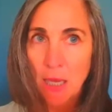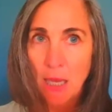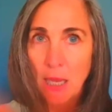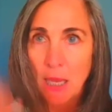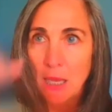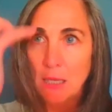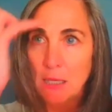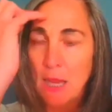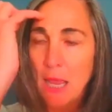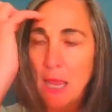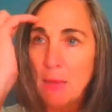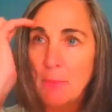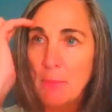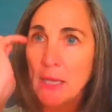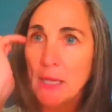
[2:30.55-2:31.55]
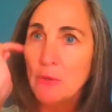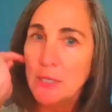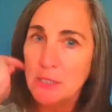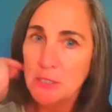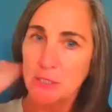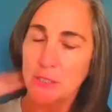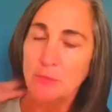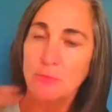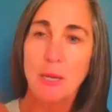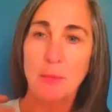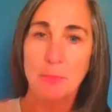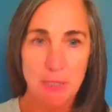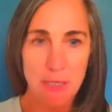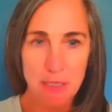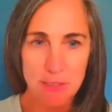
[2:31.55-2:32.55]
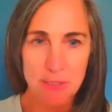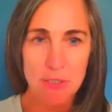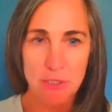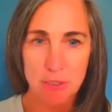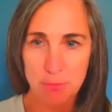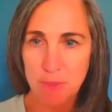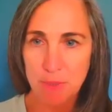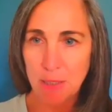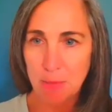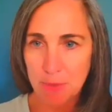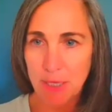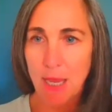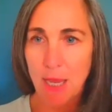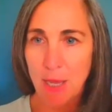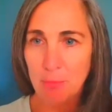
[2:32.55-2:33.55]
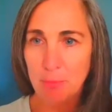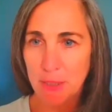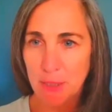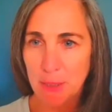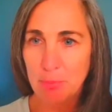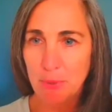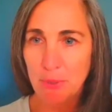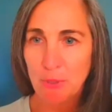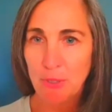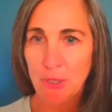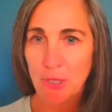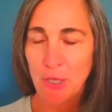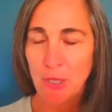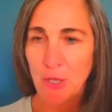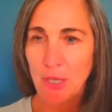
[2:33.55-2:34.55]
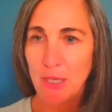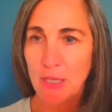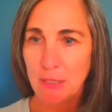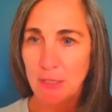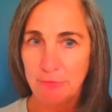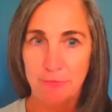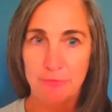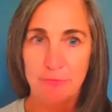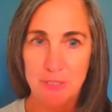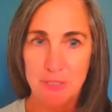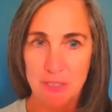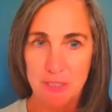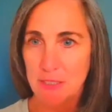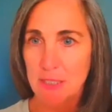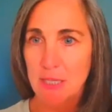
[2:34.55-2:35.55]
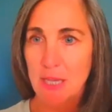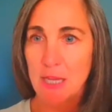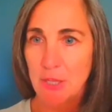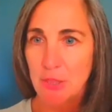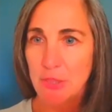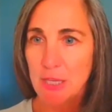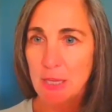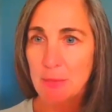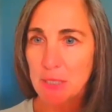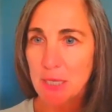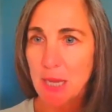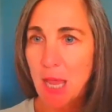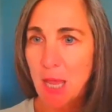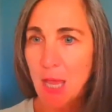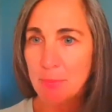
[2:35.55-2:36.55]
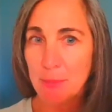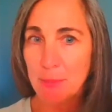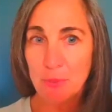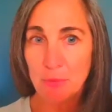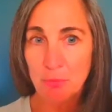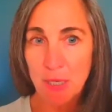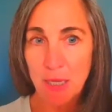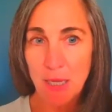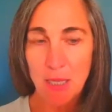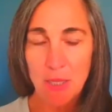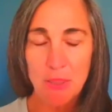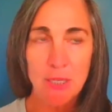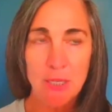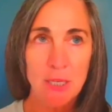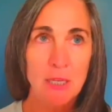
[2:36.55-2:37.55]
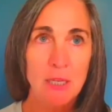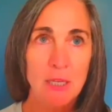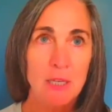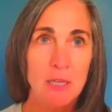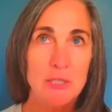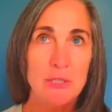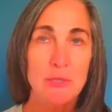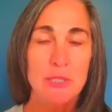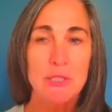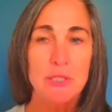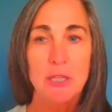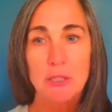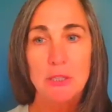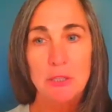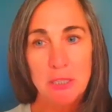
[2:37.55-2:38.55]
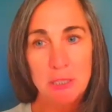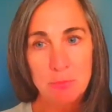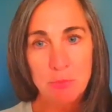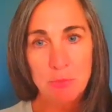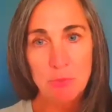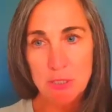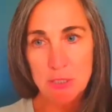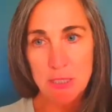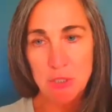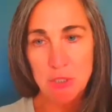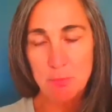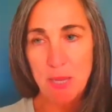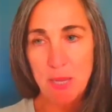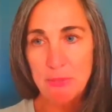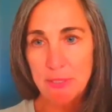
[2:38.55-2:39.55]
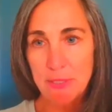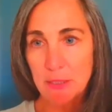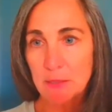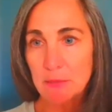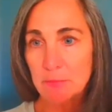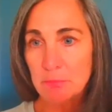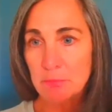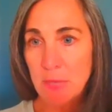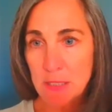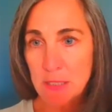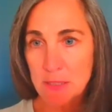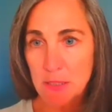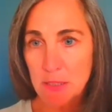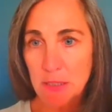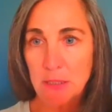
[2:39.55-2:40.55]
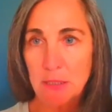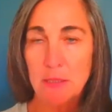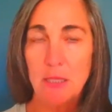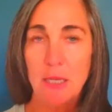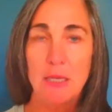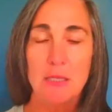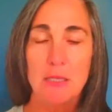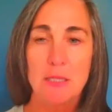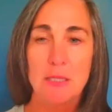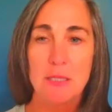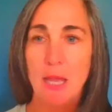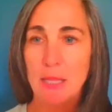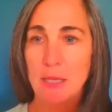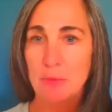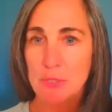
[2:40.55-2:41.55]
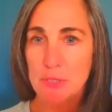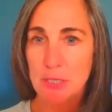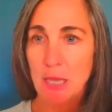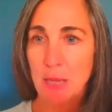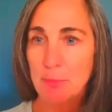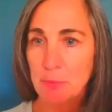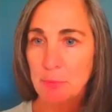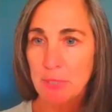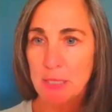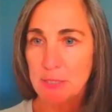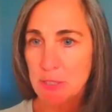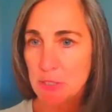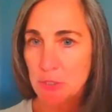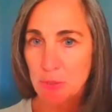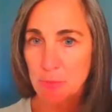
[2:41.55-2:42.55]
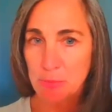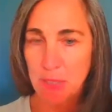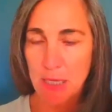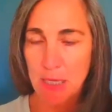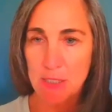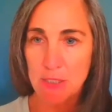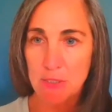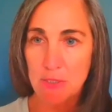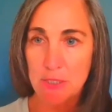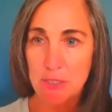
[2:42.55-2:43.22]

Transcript: And am I going to the right place to be able to help people if this is the kind of thing I'm going to help people with? So I started looking more into naturopathic medicine and saw there was a couple places to apply to.